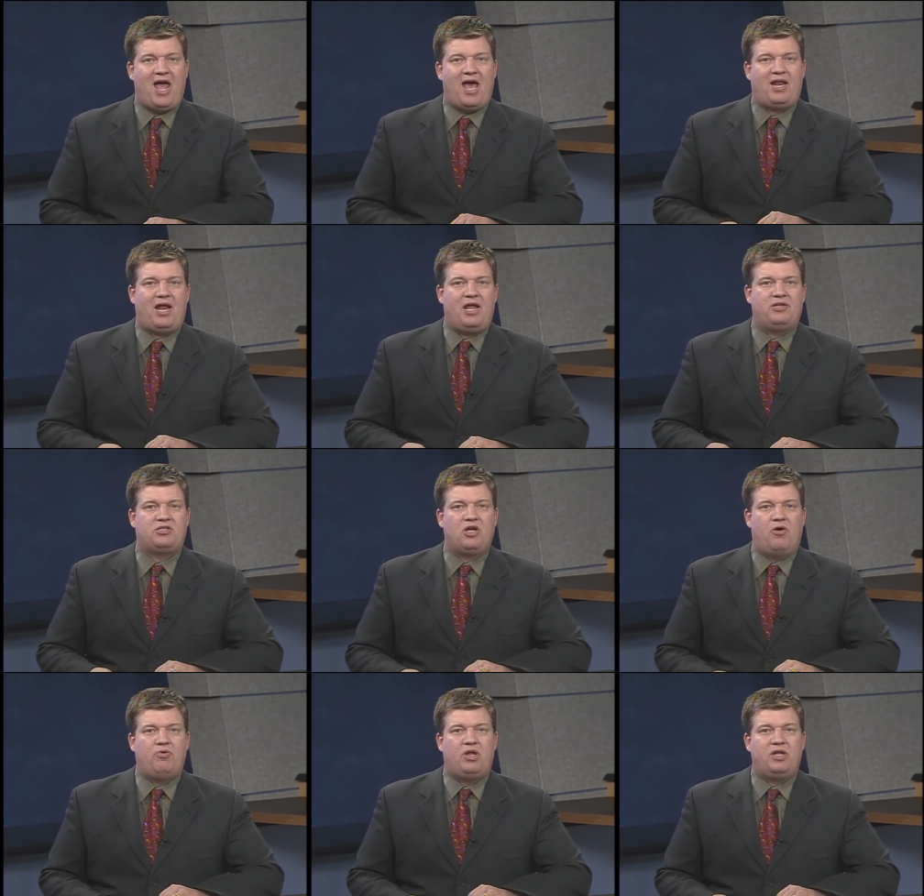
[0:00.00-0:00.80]
at
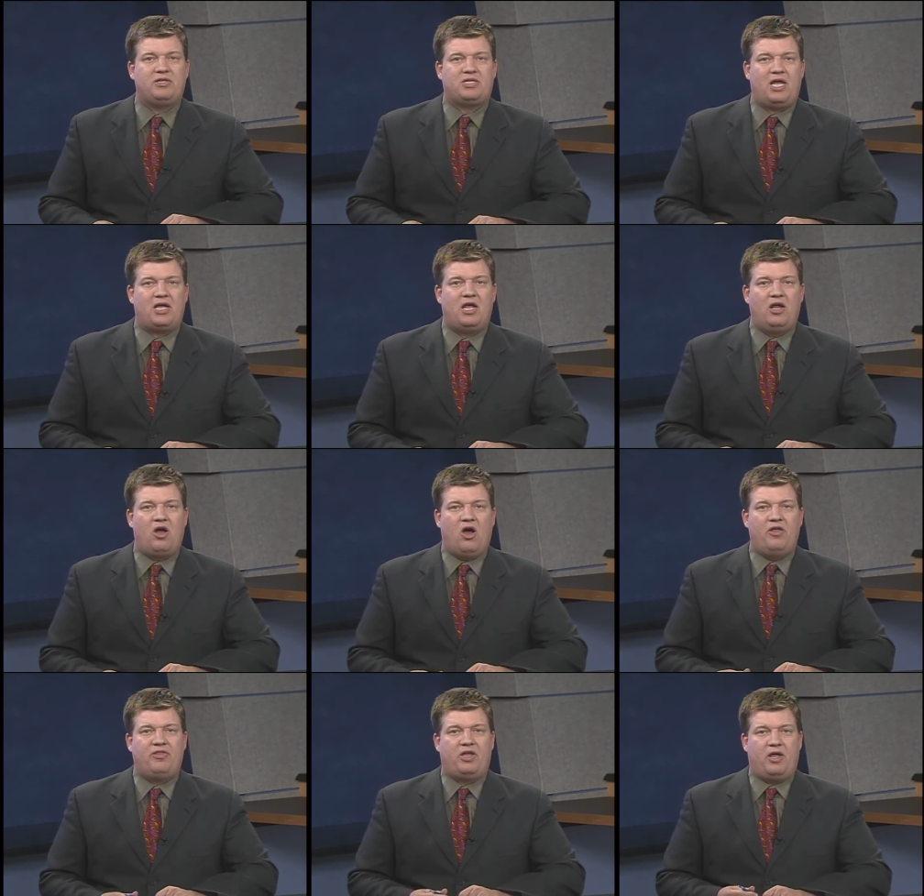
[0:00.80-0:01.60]
Antonian taking
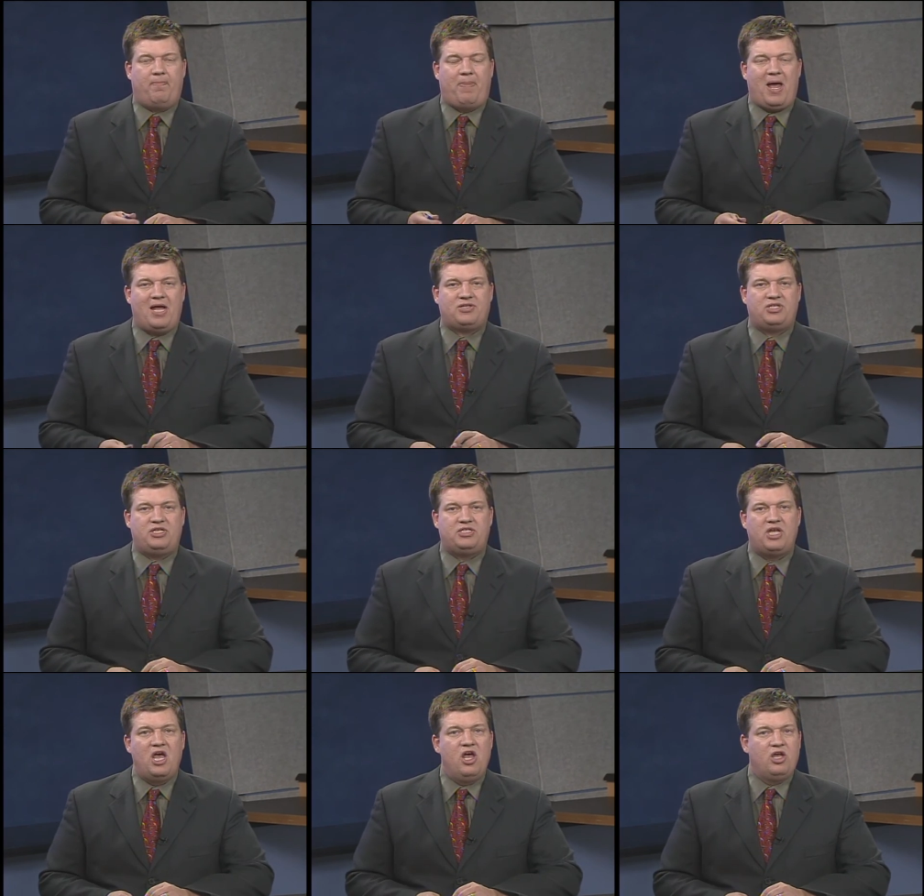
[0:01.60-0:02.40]
on the Apaches.